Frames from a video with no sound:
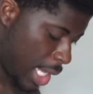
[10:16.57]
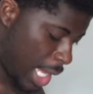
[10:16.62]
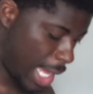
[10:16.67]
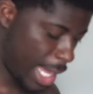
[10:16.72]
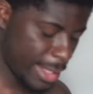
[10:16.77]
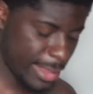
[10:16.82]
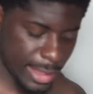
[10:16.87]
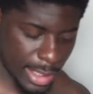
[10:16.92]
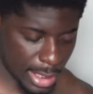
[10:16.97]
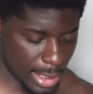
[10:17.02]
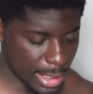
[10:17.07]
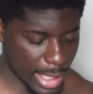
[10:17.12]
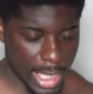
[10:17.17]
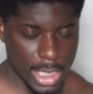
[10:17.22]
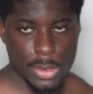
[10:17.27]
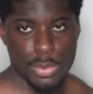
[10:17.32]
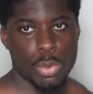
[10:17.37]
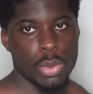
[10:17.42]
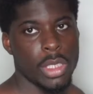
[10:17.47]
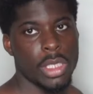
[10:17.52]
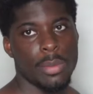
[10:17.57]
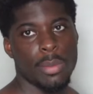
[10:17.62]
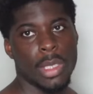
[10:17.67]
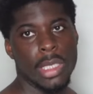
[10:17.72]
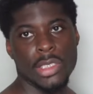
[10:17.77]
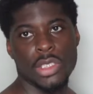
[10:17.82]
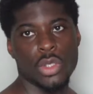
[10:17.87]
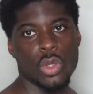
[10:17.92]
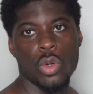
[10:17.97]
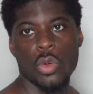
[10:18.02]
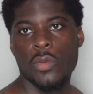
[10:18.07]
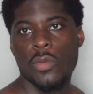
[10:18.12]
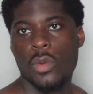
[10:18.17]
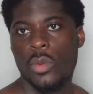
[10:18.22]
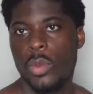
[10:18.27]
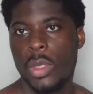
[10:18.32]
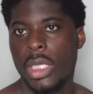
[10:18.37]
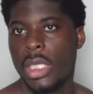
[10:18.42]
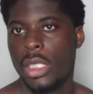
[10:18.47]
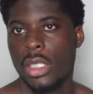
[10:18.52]
I think that's pretty much over
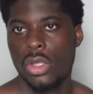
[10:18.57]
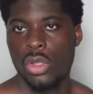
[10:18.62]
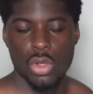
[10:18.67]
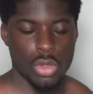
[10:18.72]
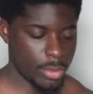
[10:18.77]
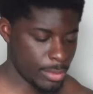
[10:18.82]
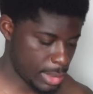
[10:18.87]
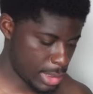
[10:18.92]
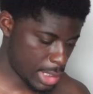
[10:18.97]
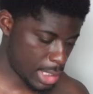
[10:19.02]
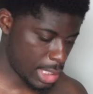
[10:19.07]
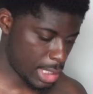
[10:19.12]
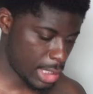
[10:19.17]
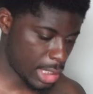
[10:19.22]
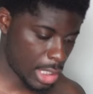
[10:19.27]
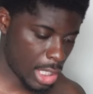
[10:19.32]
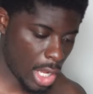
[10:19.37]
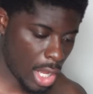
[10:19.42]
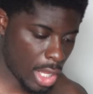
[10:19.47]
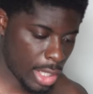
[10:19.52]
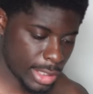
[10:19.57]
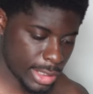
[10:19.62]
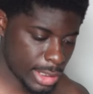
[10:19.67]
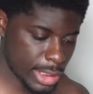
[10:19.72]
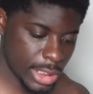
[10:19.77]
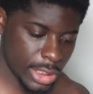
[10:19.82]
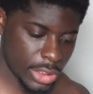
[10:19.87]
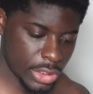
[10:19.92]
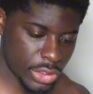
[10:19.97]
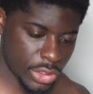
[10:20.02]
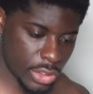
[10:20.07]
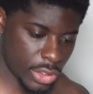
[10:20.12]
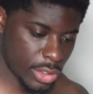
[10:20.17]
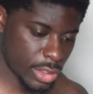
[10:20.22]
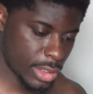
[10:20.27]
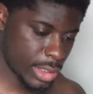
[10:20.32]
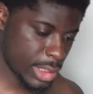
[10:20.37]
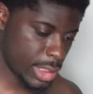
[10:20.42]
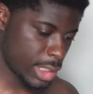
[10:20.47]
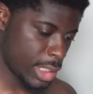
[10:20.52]
with. You know what I'm saying? The cotton
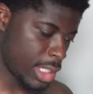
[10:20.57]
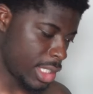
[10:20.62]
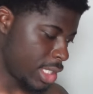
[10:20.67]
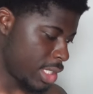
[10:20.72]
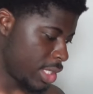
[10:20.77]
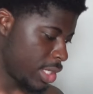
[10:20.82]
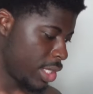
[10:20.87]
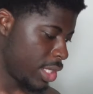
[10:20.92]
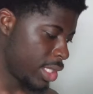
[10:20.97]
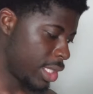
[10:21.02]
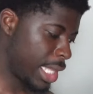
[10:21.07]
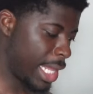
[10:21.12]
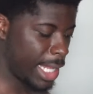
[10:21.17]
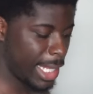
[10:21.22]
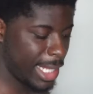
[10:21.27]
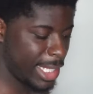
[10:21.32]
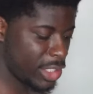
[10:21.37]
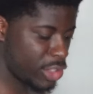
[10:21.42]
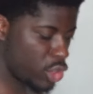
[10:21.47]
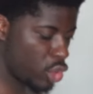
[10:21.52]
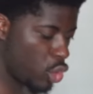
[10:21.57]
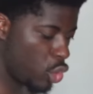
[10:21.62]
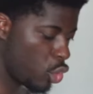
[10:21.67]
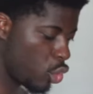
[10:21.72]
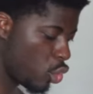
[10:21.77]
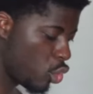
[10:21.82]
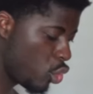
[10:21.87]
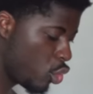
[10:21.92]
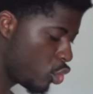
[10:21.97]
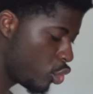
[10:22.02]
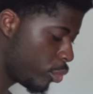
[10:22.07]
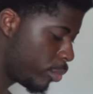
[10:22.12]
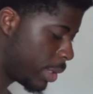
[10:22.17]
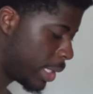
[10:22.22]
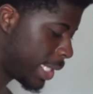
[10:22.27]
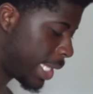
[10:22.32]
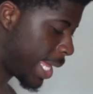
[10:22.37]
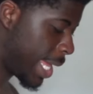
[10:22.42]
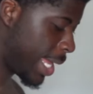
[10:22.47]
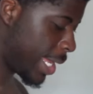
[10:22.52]
t-shirts, like it's cool,
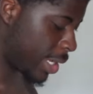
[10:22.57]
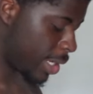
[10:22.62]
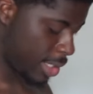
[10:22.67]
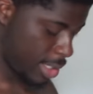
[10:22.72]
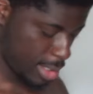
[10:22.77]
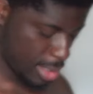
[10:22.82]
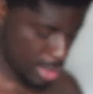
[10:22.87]
but like